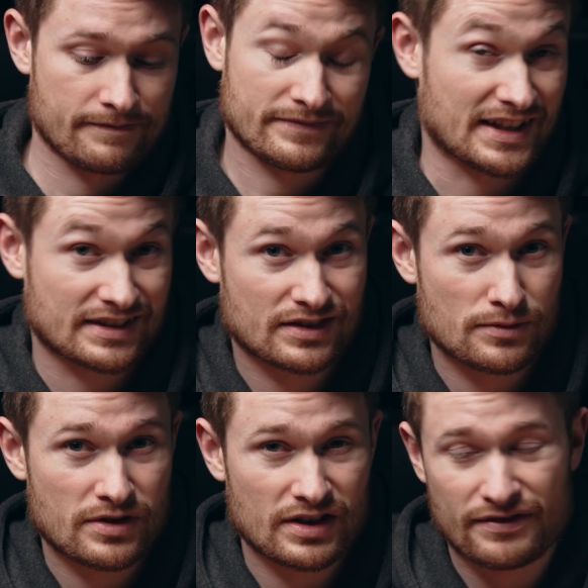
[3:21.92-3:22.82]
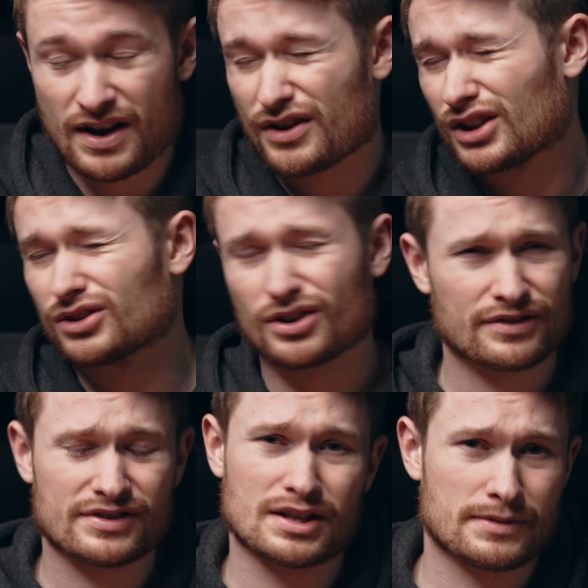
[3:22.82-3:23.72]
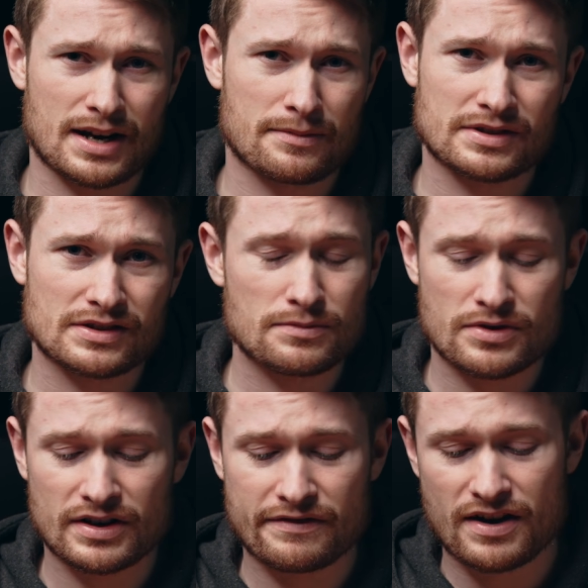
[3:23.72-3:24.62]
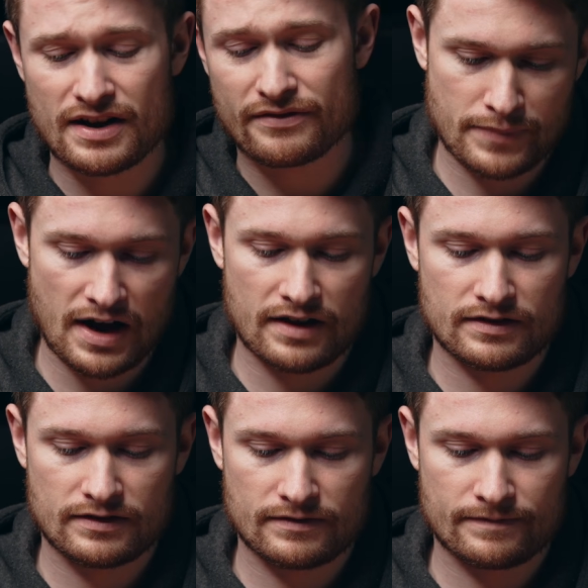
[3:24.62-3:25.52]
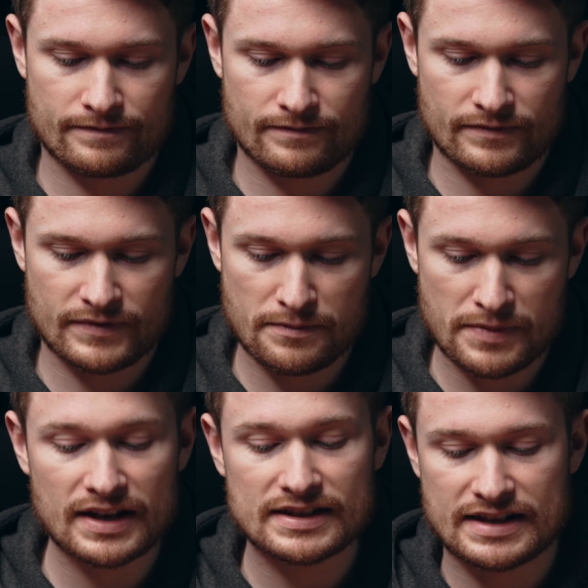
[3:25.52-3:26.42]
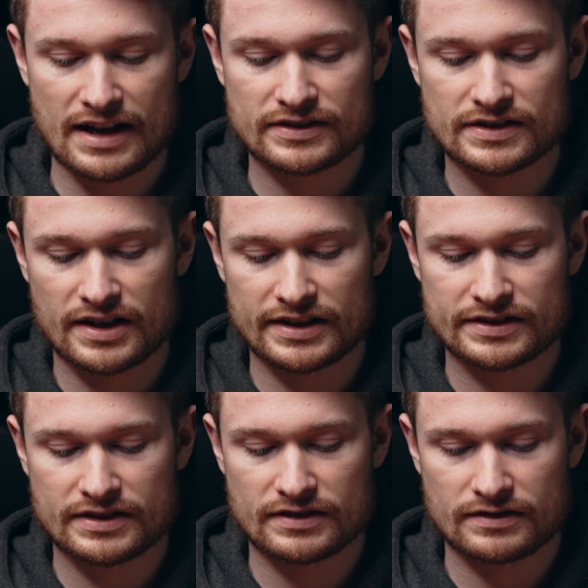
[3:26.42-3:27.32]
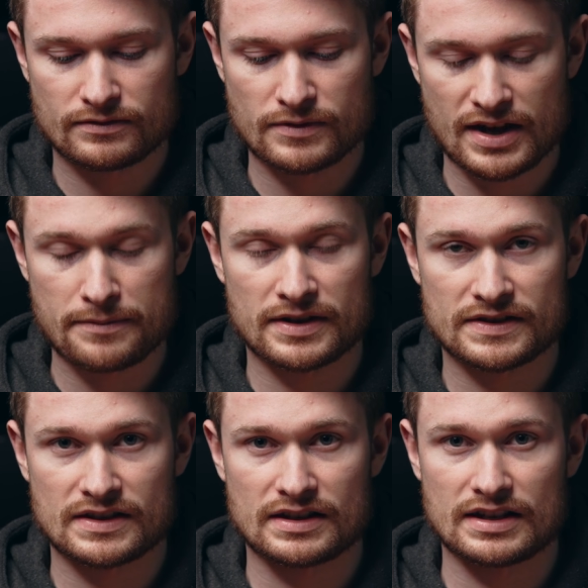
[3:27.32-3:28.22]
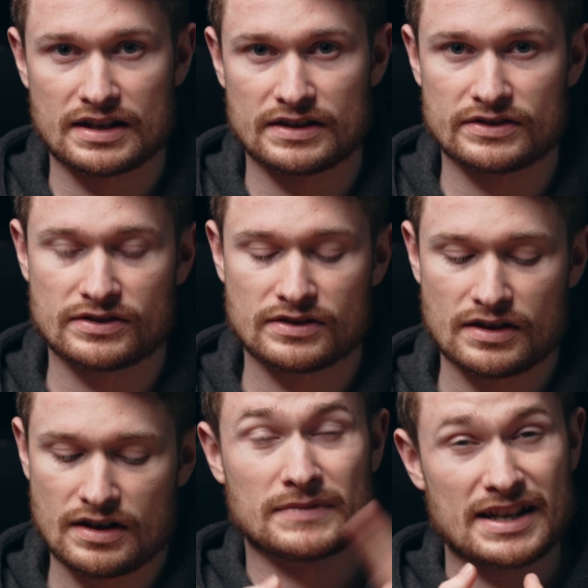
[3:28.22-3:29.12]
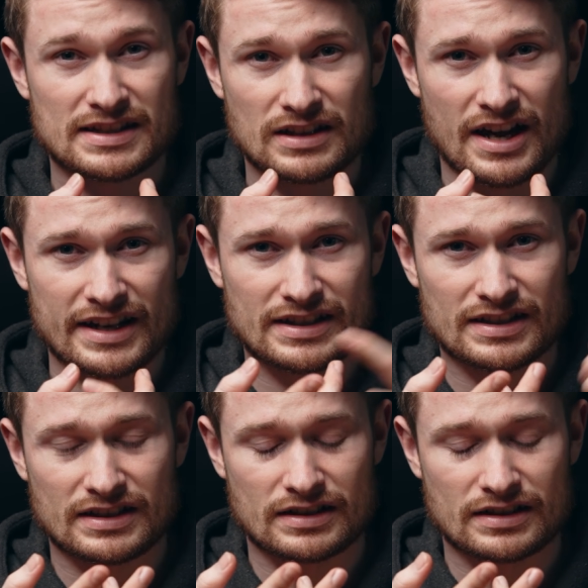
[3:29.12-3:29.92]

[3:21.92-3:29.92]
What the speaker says: That's Super 35. A lot of cinema cameras are Super 35, but the biggest downsides with APS-C is less light.